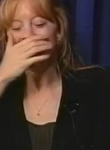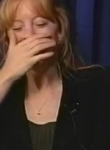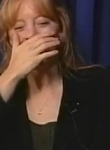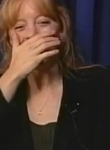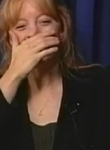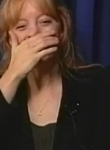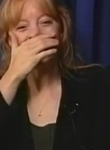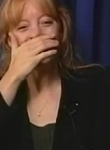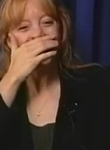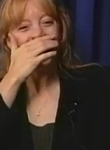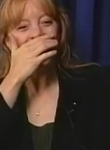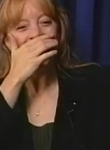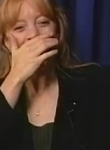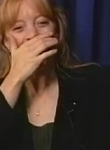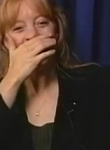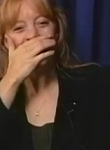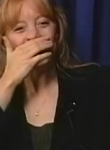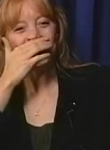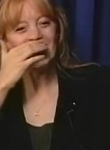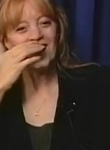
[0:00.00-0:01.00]
That's kind of
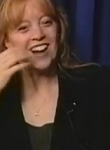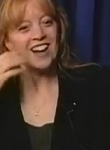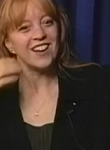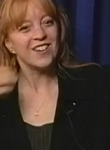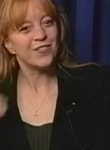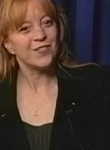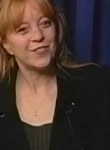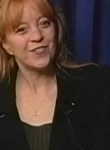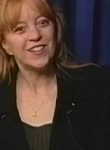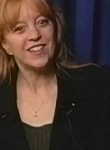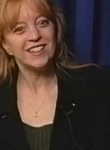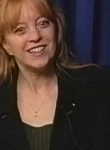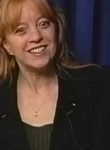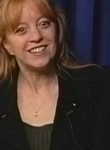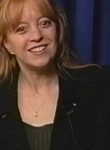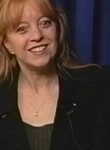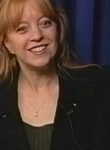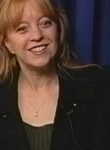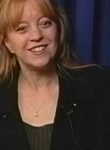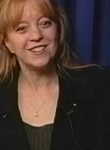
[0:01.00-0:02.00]
how I feel,
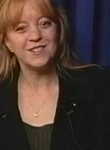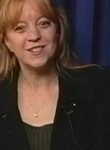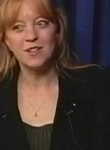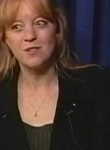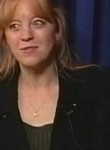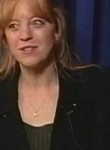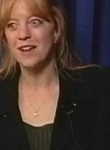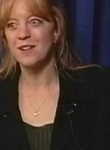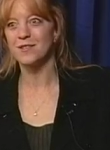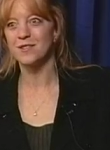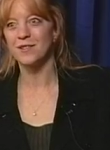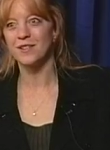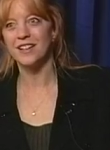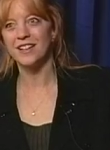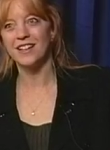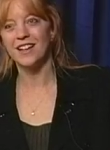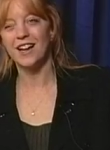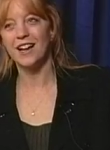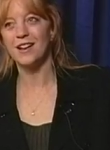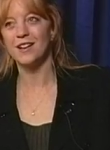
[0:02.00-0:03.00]
you know, sometimes
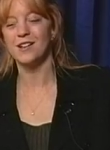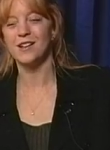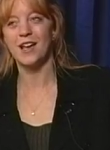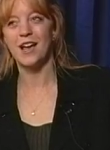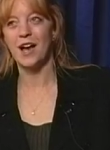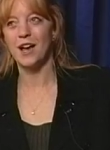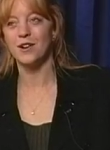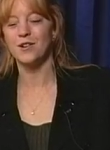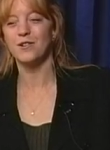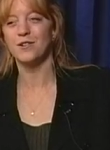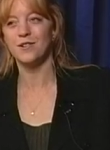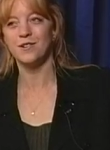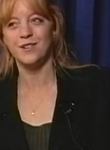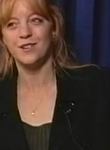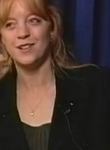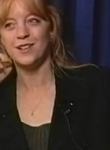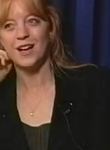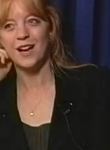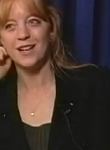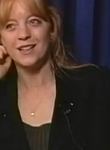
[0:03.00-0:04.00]
when I
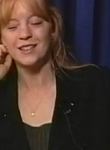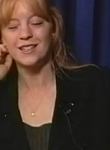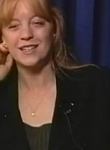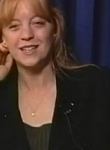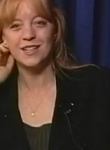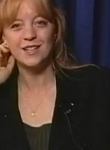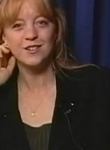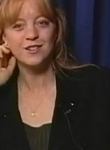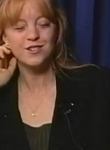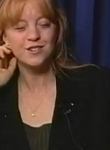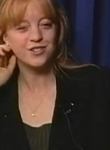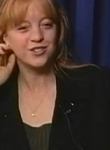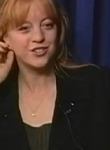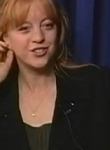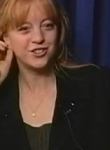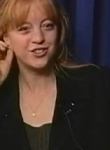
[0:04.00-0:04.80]
hear